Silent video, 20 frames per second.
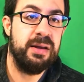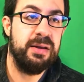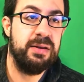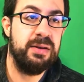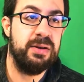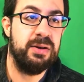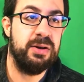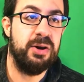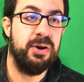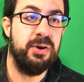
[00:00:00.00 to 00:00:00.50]

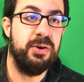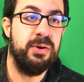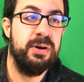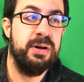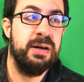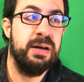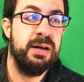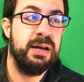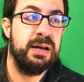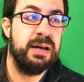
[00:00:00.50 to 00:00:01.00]
You know,
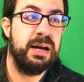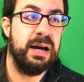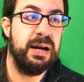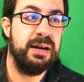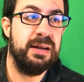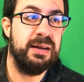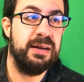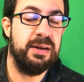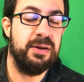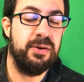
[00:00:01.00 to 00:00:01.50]
kind
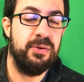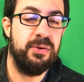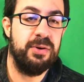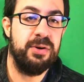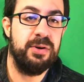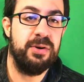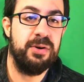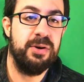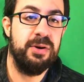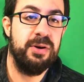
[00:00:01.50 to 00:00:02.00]
of the
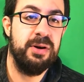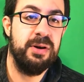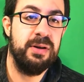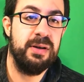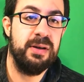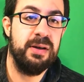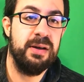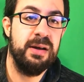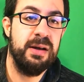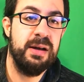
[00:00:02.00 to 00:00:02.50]
order
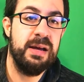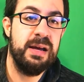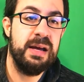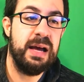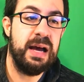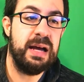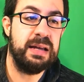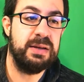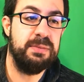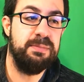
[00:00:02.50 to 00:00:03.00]

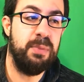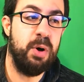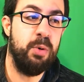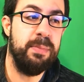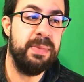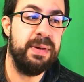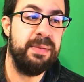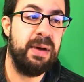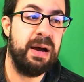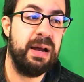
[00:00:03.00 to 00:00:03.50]
at the
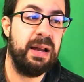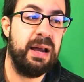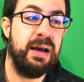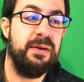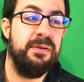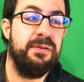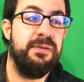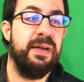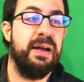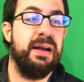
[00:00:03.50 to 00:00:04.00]
moment in my
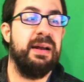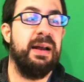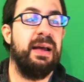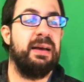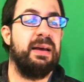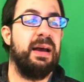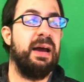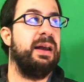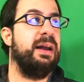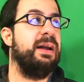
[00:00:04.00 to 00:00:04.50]
life that
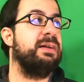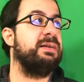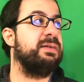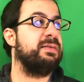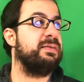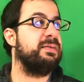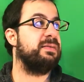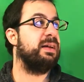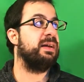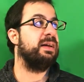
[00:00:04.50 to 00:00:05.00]
like kind of
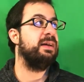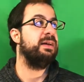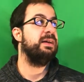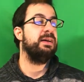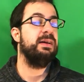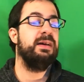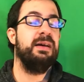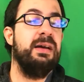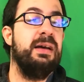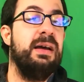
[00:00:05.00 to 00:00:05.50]
just
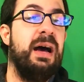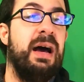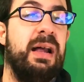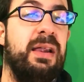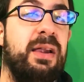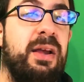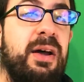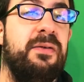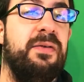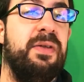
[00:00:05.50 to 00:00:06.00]
I
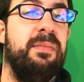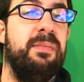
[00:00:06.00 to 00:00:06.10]
love the